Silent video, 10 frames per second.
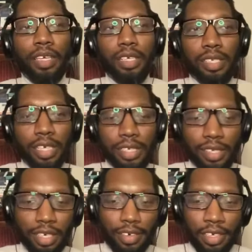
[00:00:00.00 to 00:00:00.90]
Second
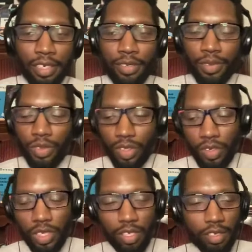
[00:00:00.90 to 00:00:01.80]
scenario, you
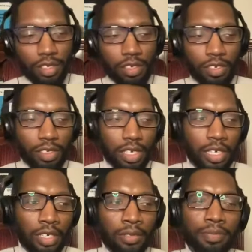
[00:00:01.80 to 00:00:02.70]
hit your snooze
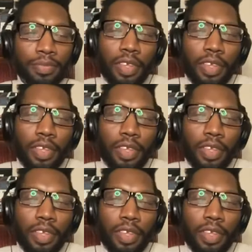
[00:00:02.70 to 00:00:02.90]
alarm,